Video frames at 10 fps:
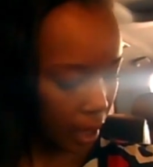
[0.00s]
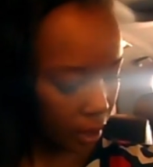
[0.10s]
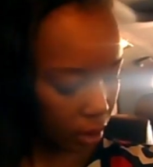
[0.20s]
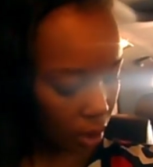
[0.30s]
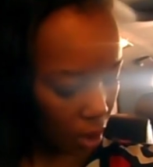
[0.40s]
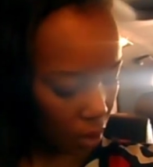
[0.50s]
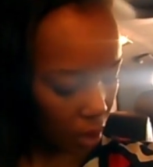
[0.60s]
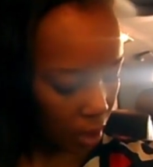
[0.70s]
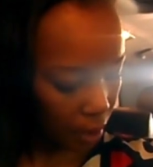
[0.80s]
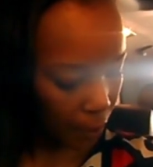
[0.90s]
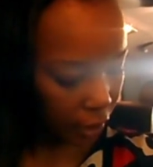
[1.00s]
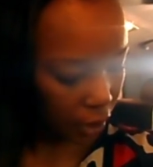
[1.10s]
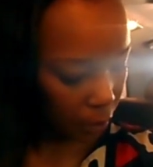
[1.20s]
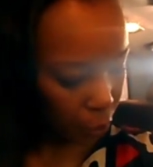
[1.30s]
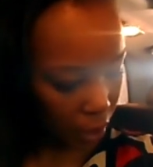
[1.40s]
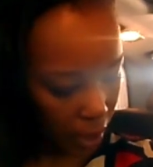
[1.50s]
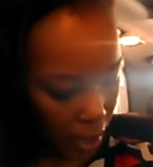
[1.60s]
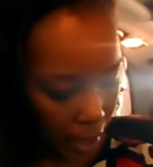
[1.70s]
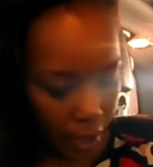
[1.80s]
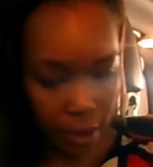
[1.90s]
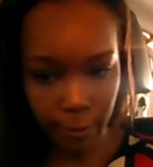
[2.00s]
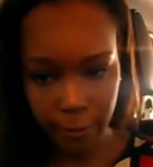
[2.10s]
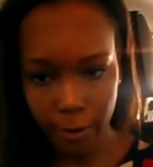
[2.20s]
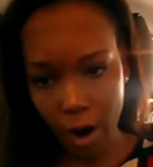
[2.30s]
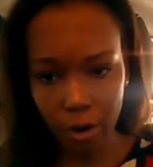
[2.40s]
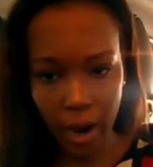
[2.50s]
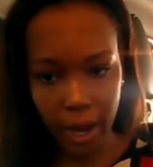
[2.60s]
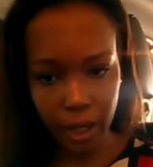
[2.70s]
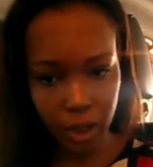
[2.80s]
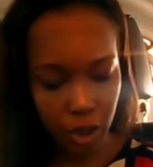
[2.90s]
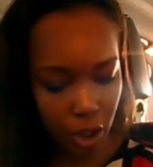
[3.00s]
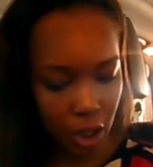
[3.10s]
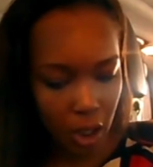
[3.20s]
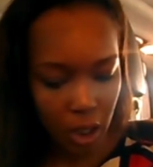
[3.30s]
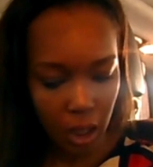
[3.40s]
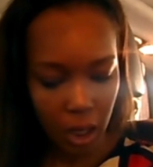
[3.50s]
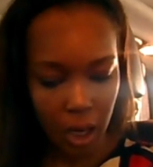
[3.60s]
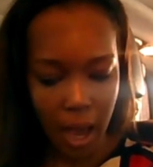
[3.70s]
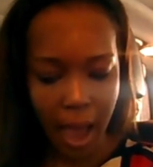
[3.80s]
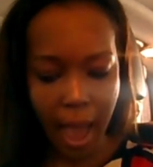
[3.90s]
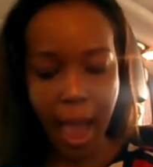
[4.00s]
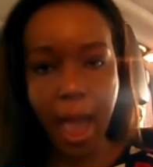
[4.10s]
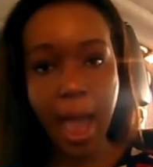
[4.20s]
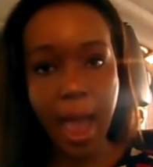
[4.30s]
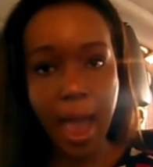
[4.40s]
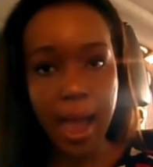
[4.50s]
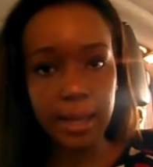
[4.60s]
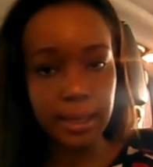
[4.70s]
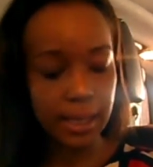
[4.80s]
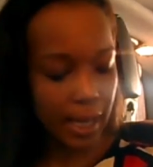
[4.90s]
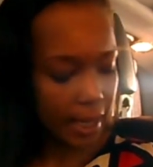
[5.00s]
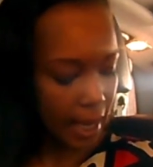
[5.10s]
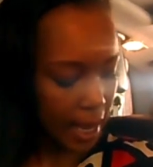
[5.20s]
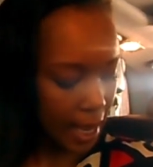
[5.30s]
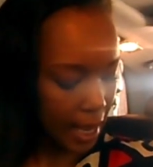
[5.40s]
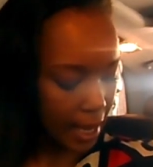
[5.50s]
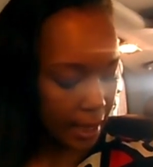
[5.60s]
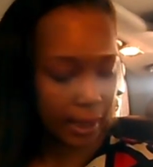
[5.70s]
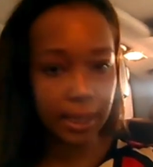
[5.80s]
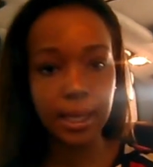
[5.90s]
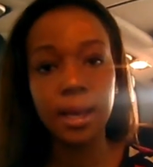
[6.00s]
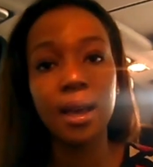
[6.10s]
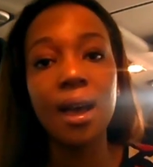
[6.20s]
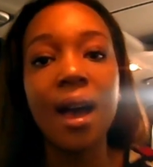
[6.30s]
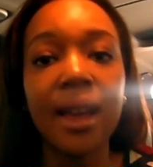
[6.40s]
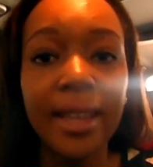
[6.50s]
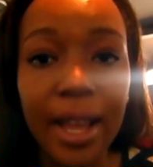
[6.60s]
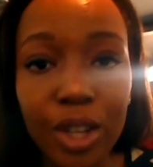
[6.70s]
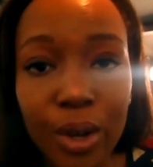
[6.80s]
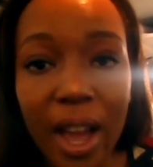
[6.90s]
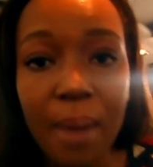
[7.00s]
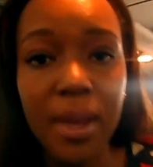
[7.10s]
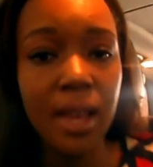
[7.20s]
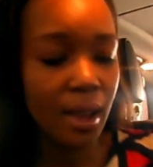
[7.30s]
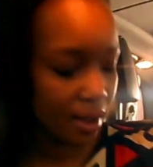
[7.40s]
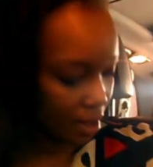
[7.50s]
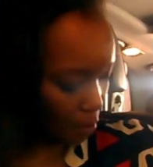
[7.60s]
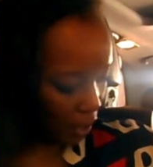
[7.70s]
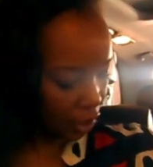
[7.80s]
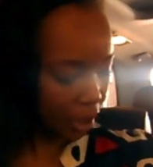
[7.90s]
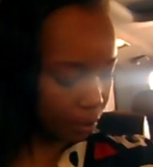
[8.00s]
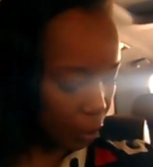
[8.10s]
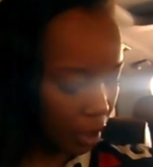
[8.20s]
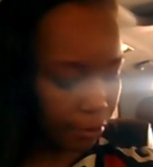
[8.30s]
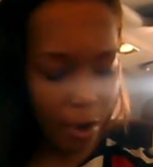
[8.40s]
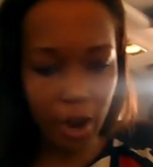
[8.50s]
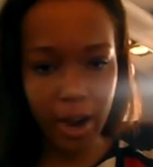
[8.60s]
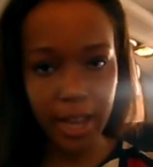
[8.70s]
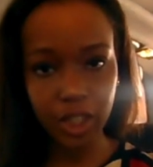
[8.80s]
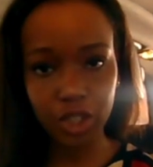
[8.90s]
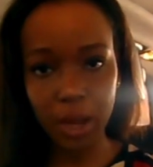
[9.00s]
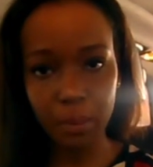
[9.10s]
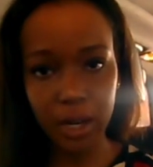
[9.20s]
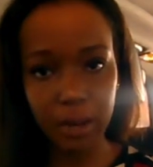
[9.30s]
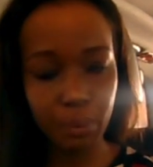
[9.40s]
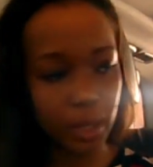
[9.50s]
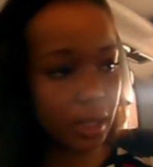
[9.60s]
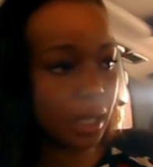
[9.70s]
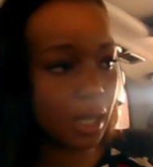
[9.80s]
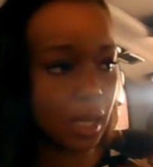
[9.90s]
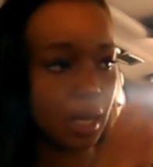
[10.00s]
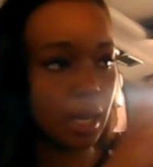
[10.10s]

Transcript: Okay, so the picture is pretty like far range, and it is, can you hear me? The picture is pretty far range, so I'm gonna put